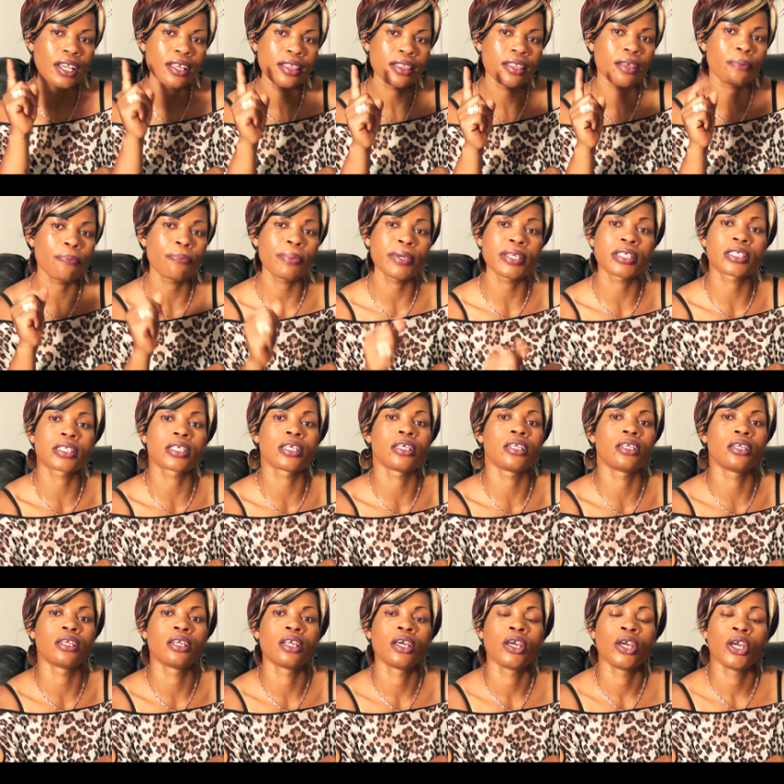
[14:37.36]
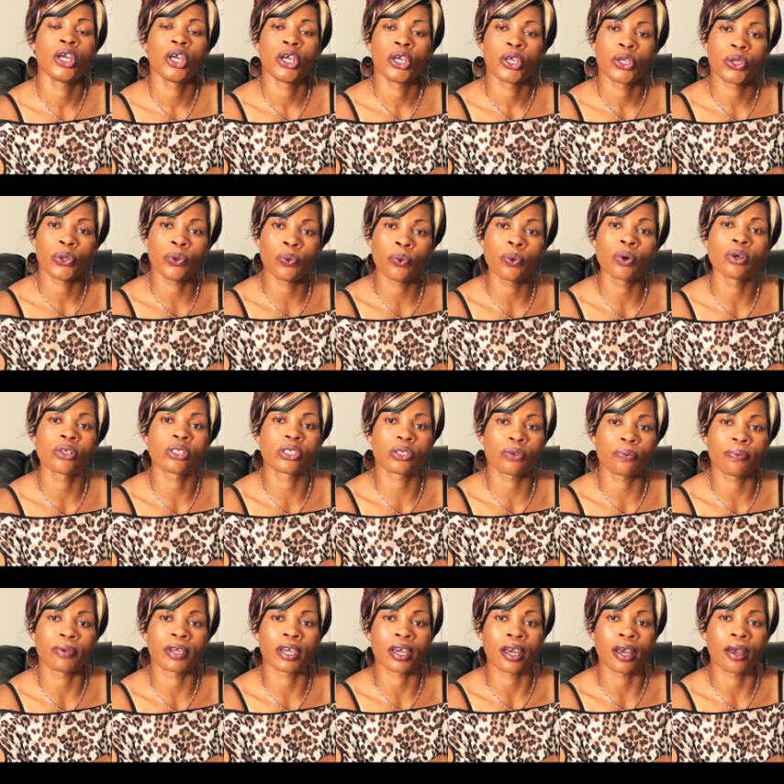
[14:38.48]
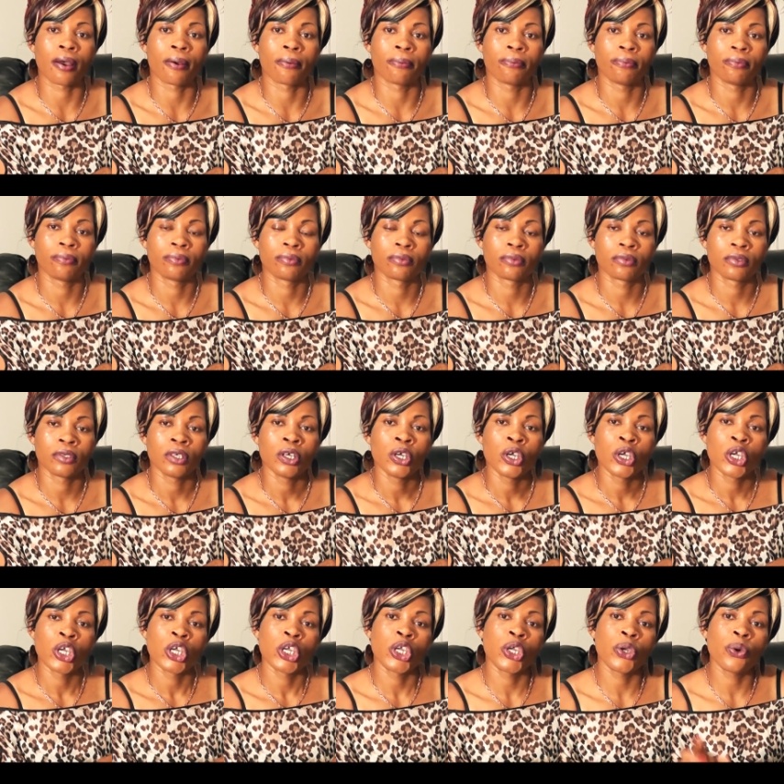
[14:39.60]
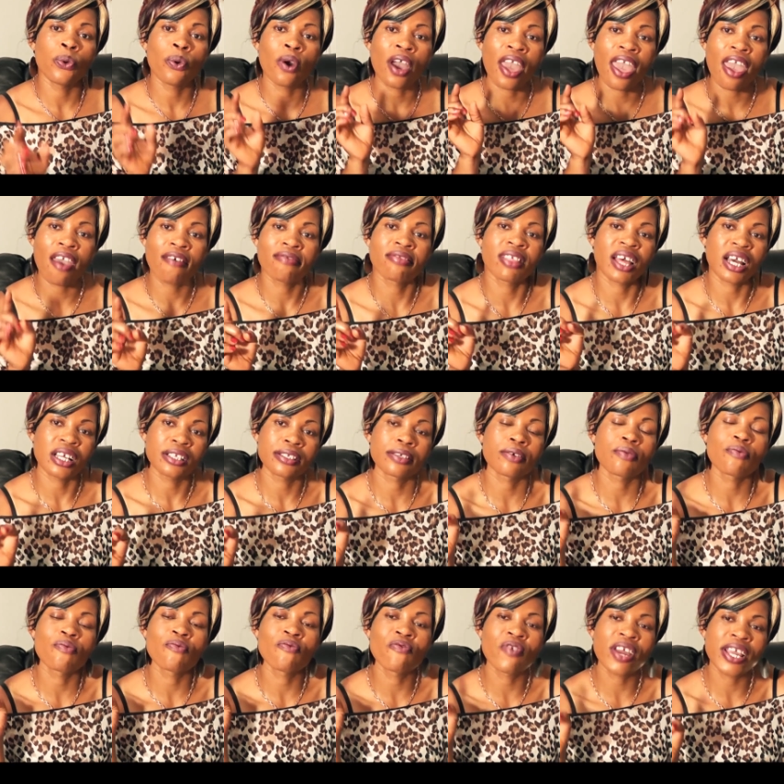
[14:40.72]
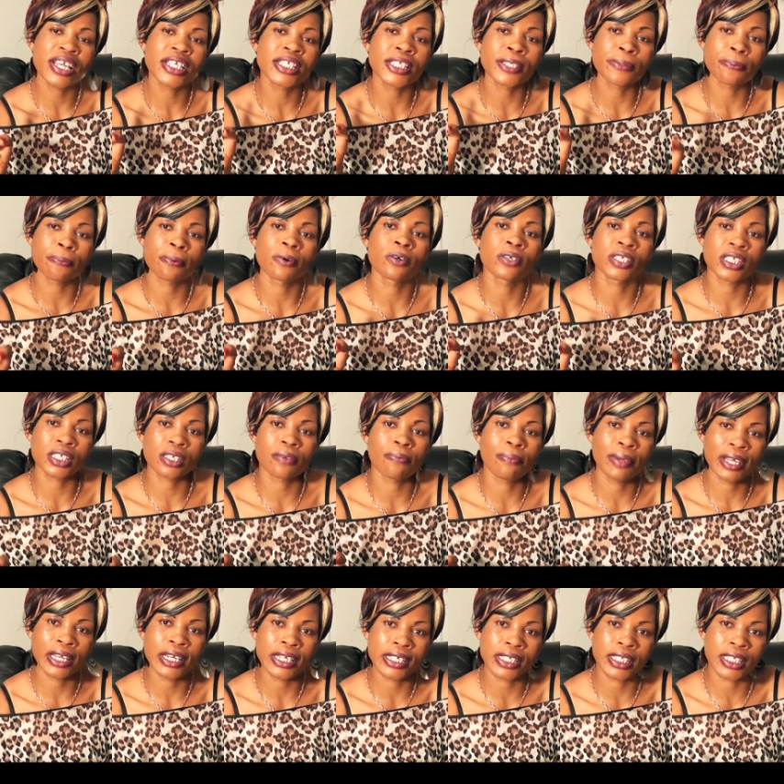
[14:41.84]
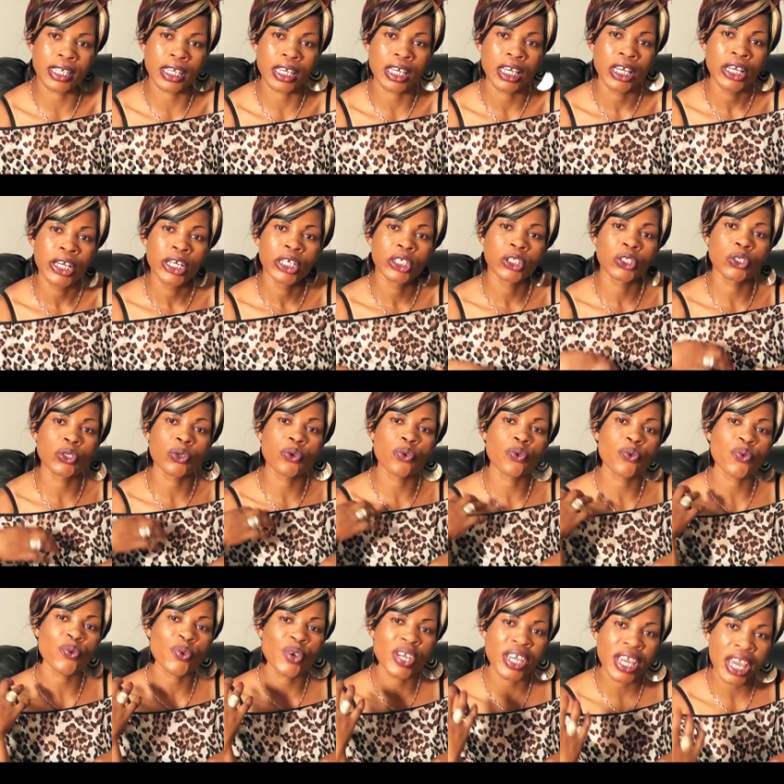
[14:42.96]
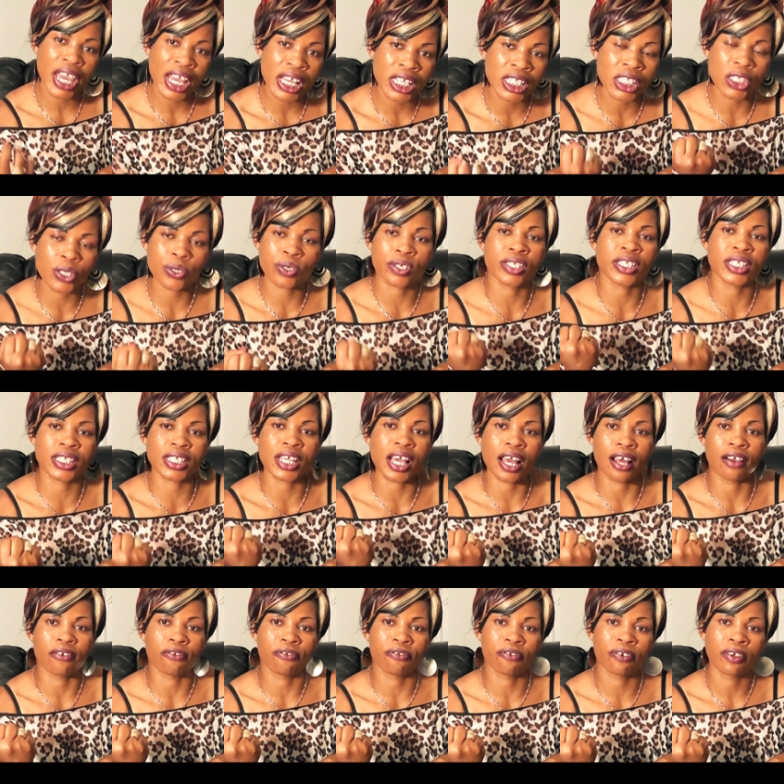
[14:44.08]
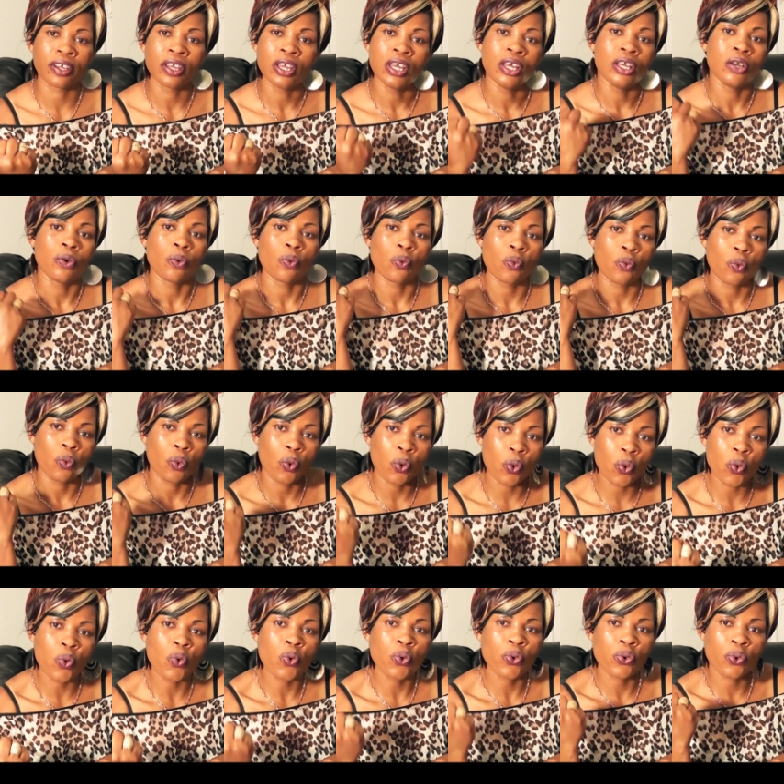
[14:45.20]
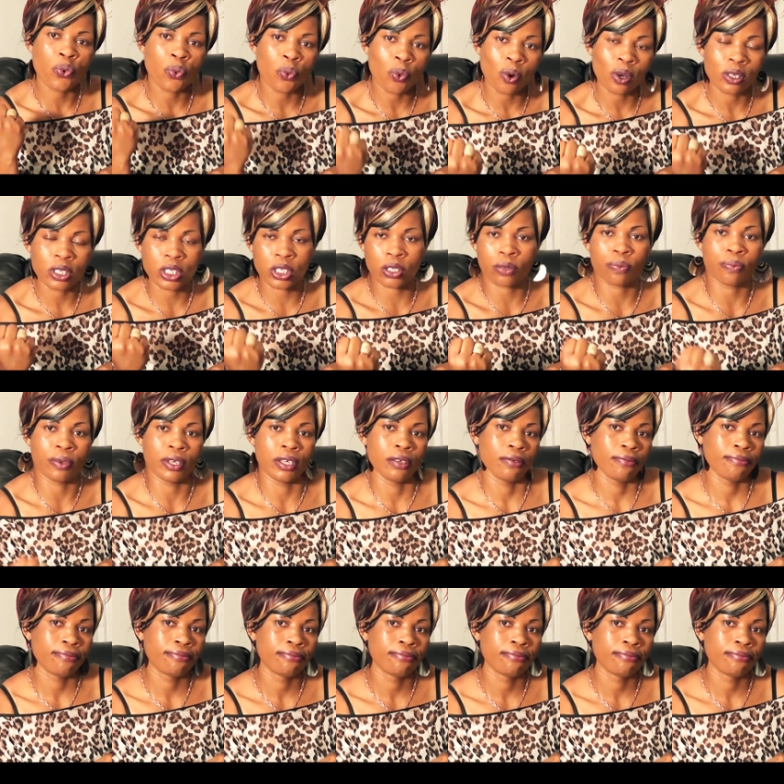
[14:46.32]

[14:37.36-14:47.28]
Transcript: the person you want to become. You have that responsibility to create yourself who you want to be.